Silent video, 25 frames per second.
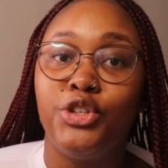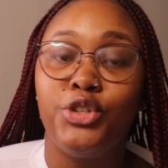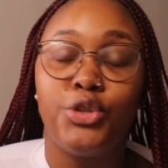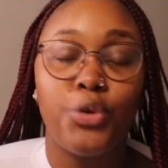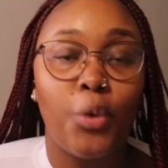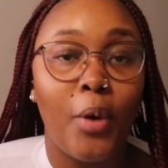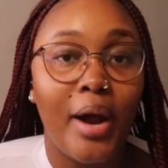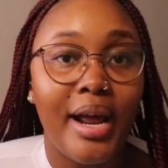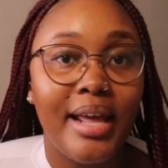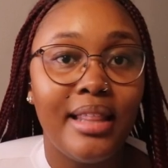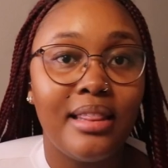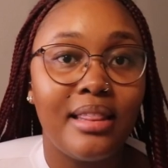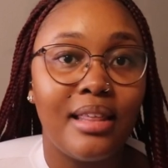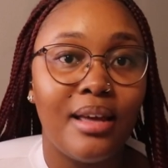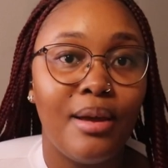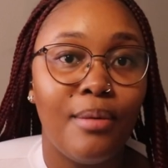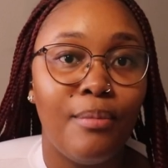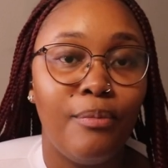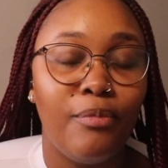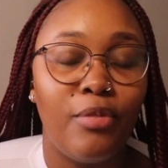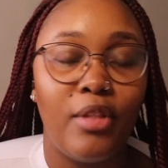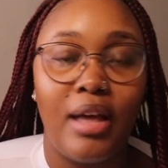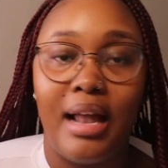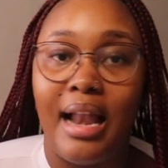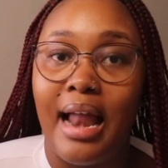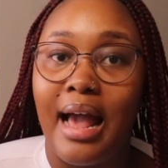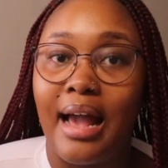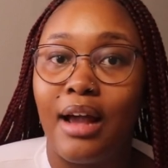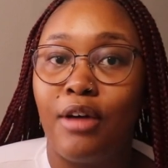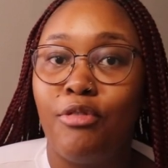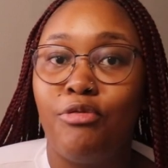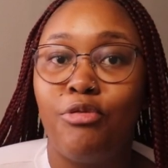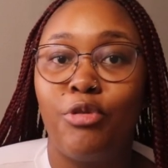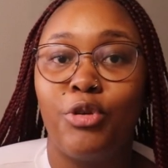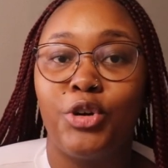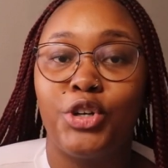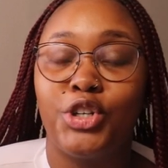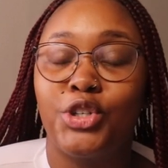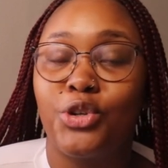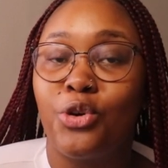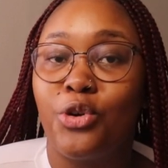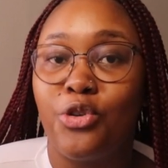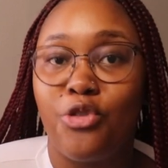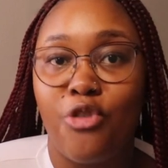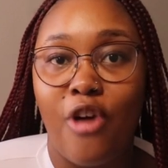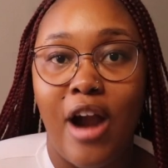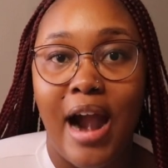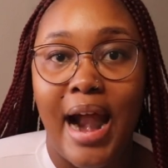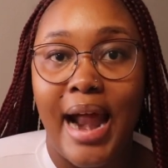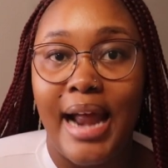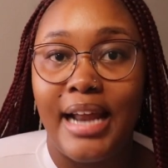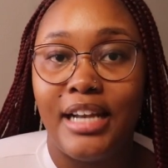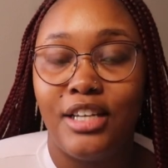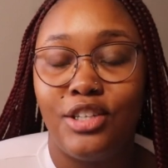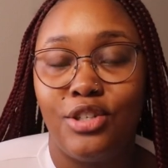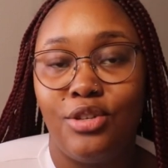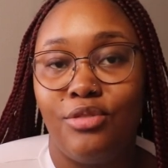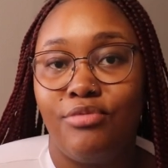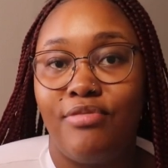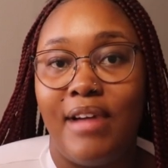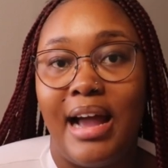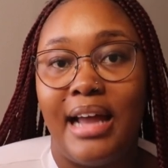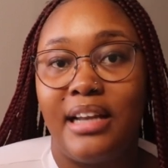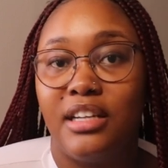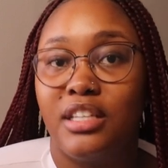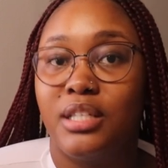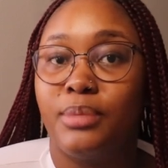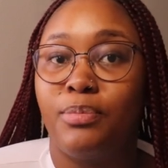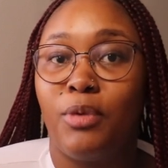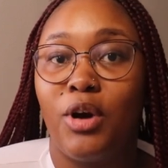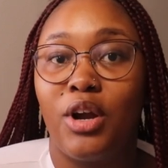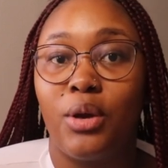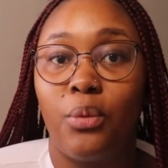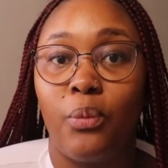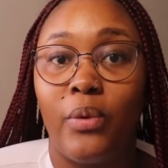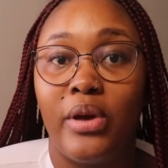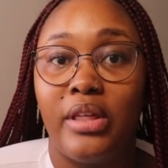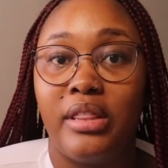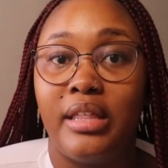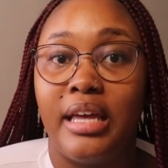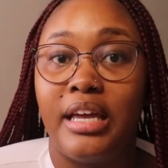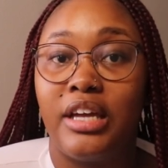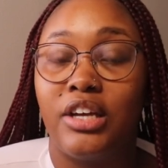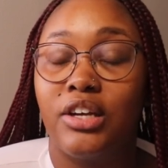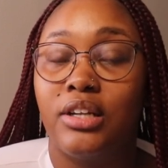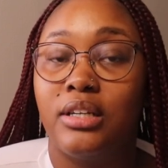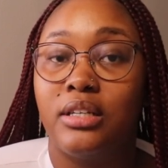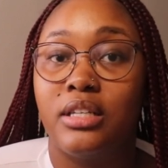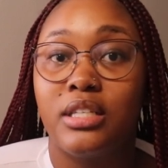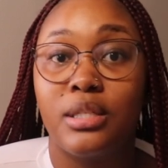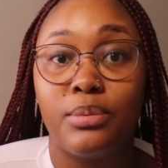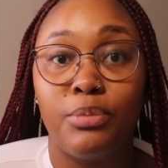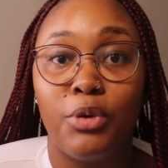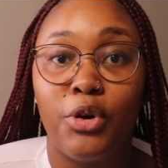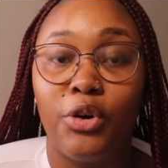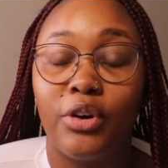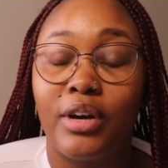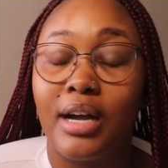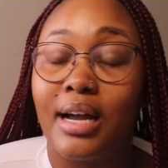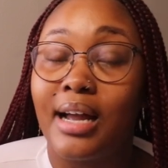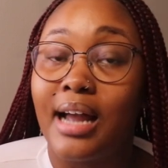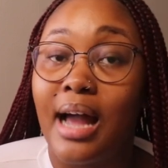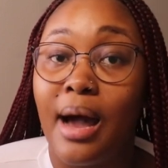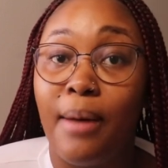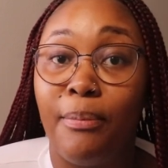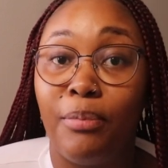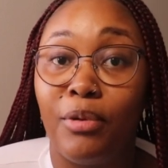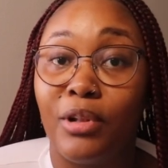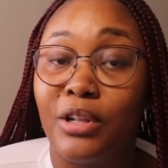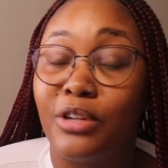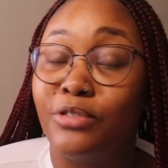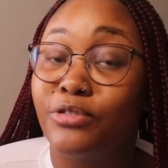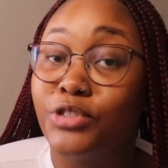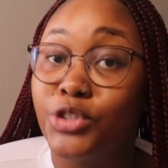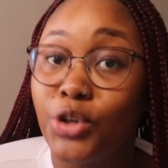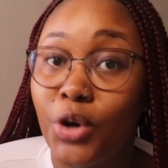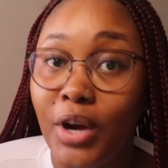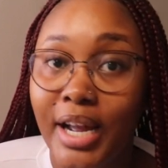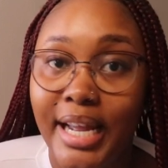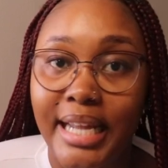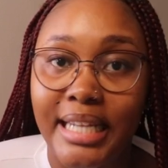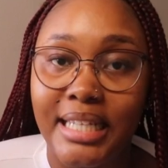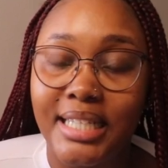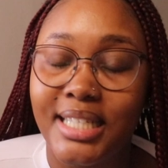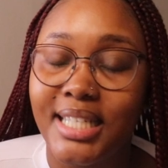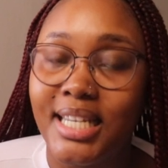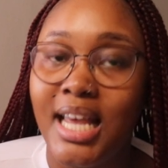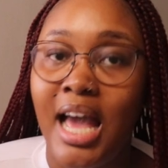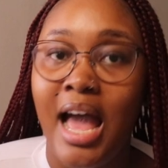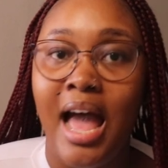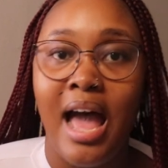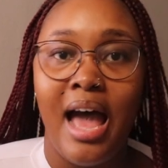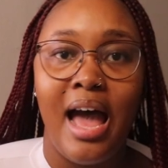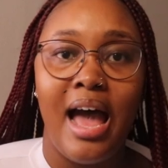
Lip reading: to join them like for a short ride to find a spot where they could smoke a couple of joints.